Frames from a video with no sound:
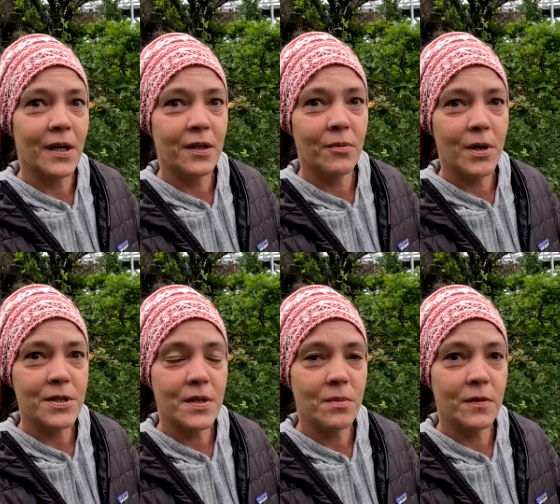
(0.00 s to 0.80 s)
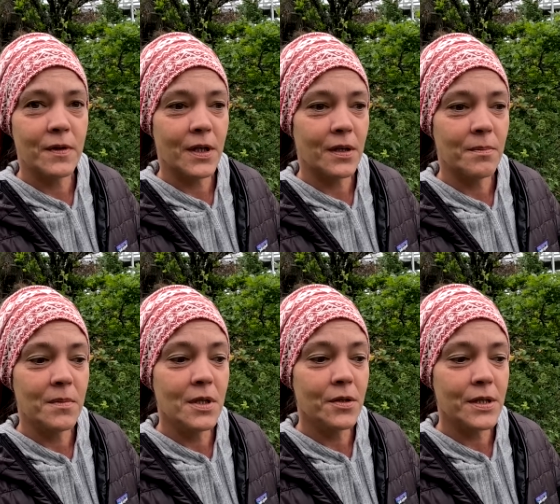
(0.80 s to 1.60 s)
I could watch that movie like a
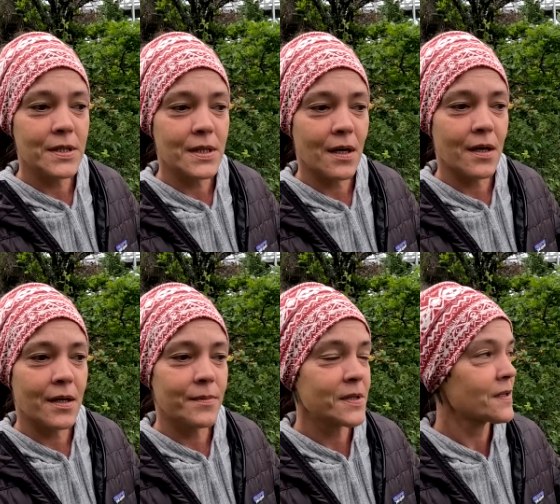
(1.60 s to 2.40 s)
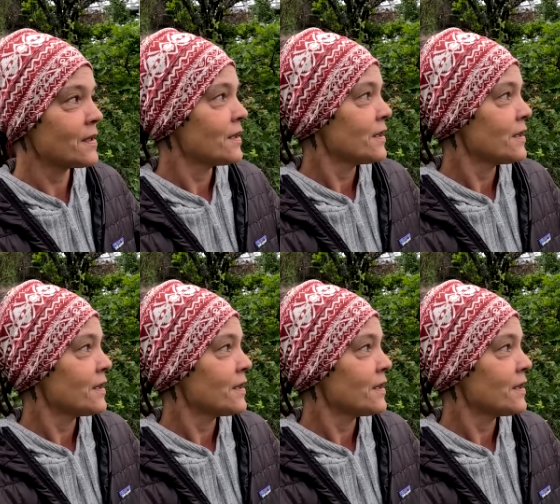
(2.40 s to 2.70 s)
million times.